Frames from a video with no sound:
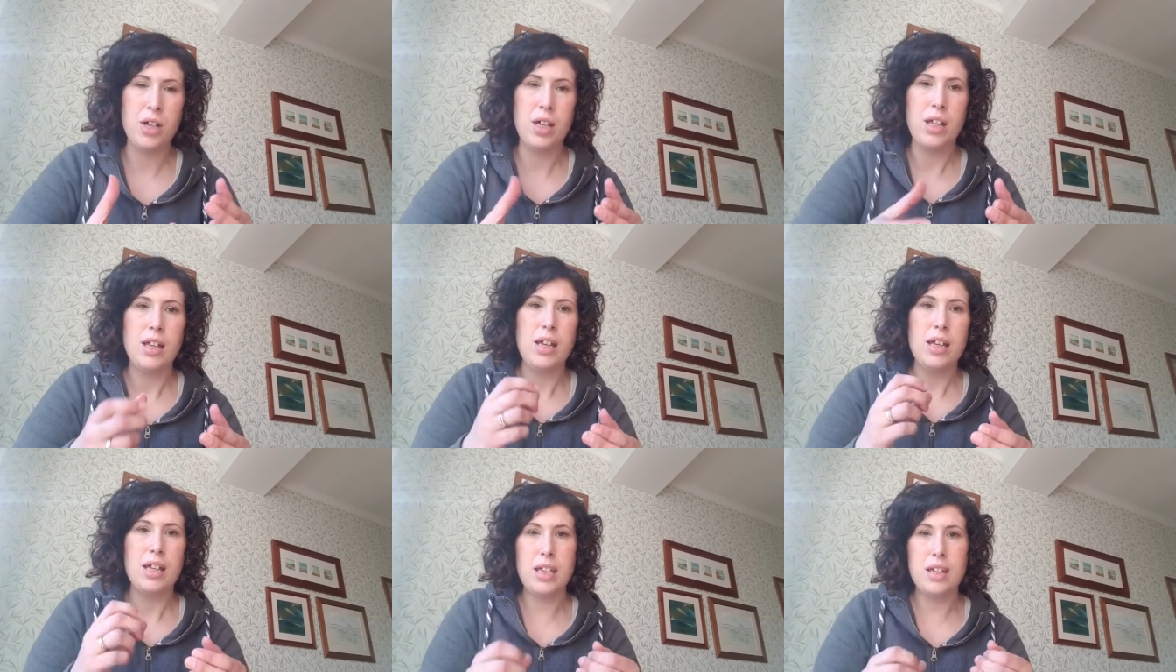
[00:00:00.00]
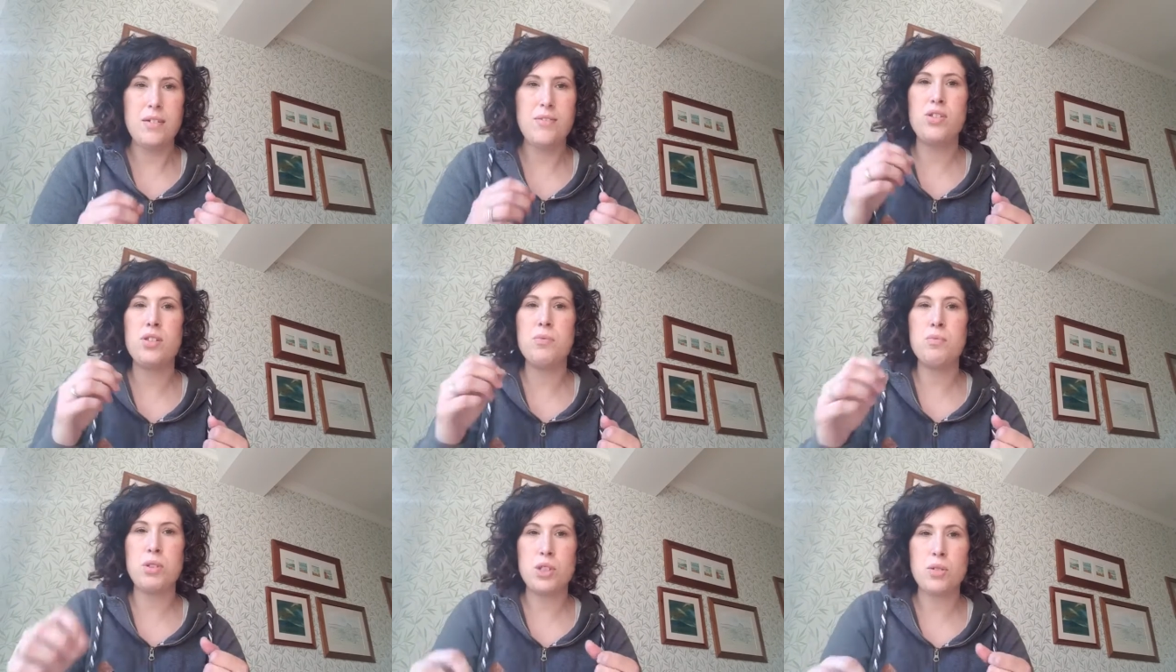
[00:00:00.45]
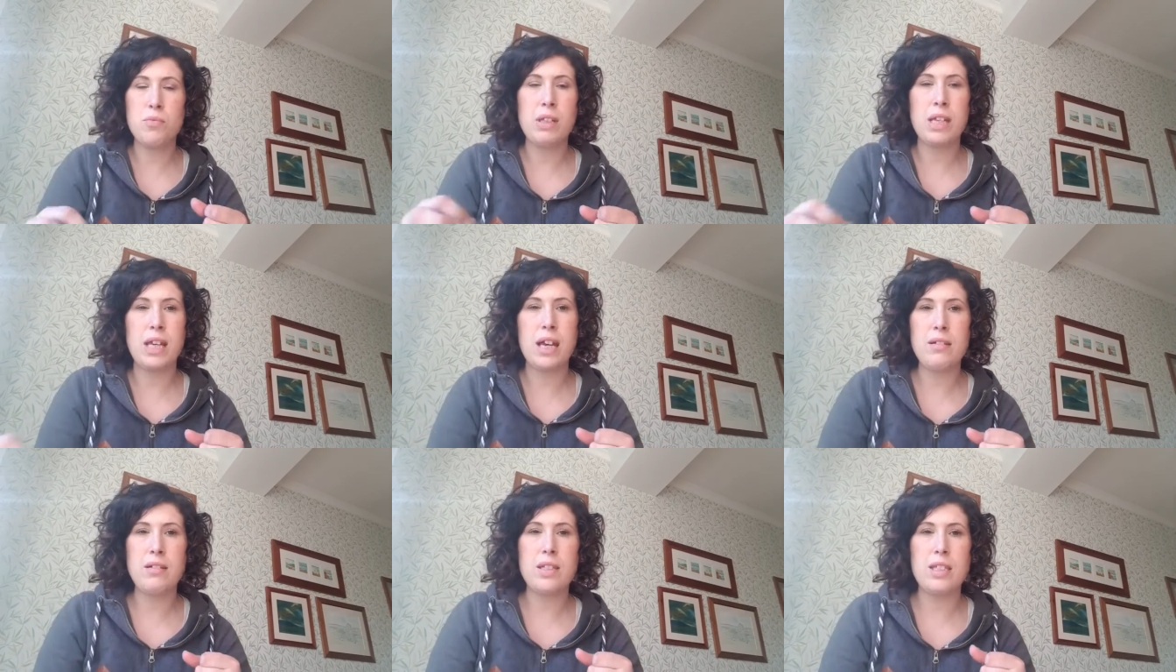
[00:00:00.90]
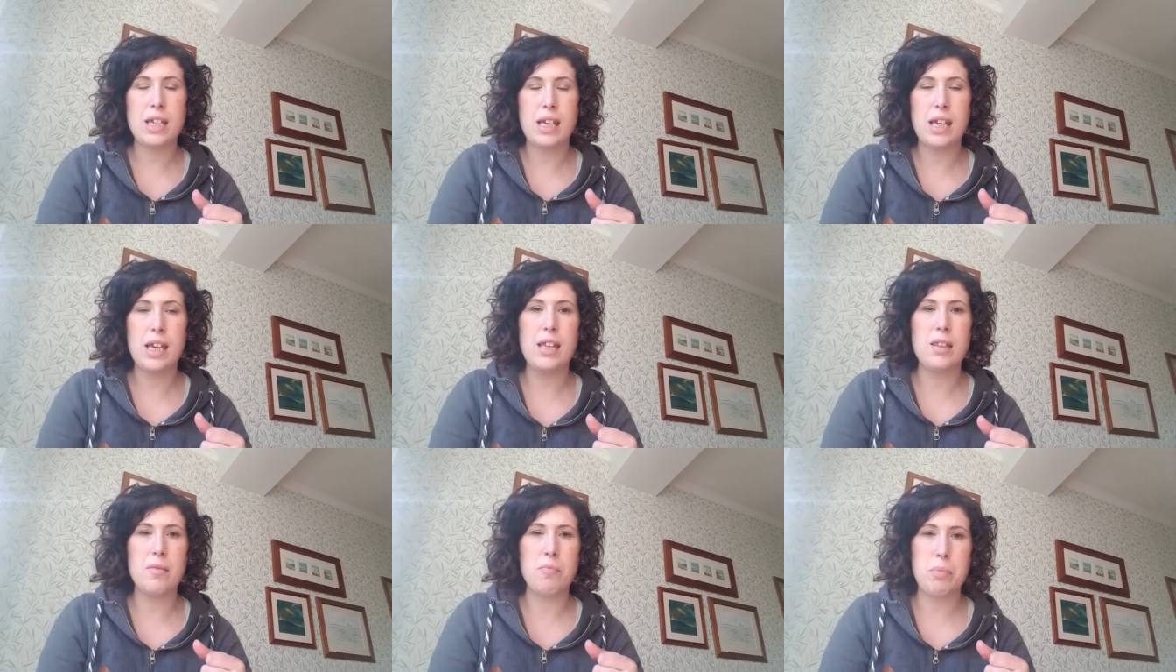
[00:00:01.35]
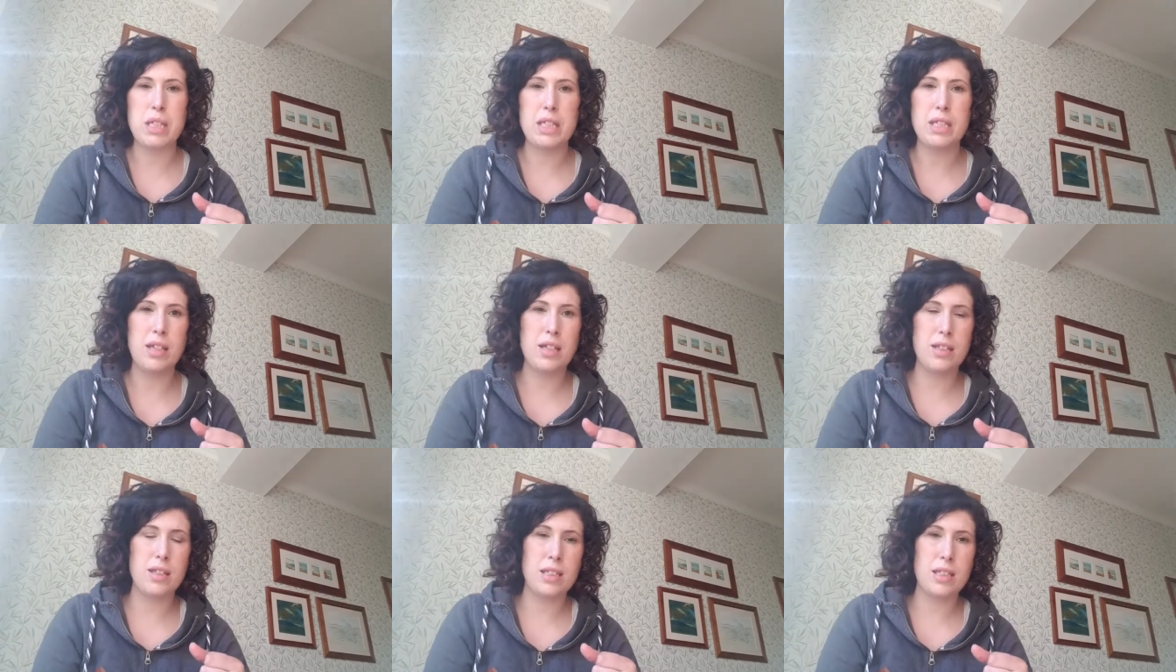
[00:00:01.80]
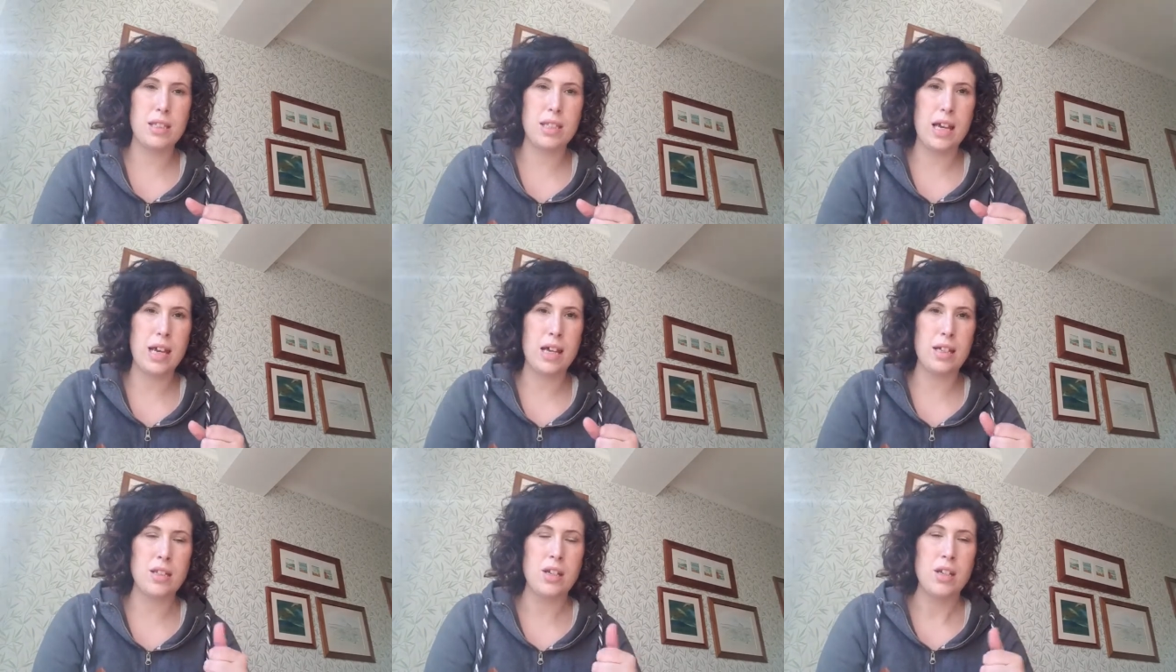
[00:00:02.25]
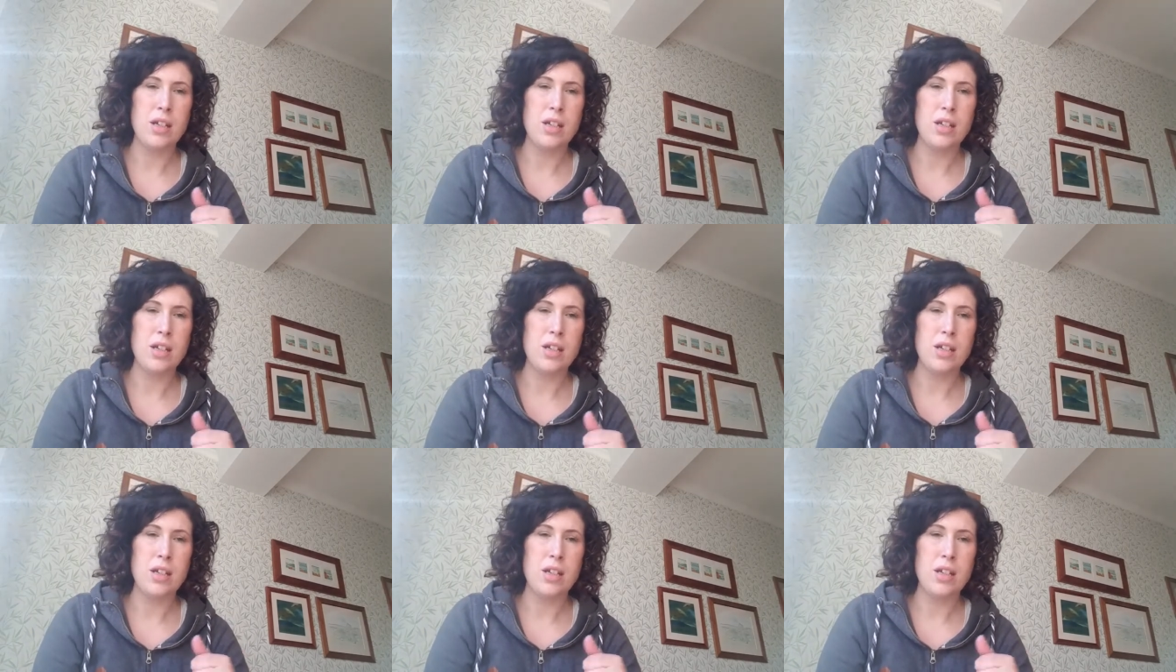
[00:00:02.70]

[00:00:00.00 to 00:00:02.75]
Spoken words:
Give them something else to keep them busy instead.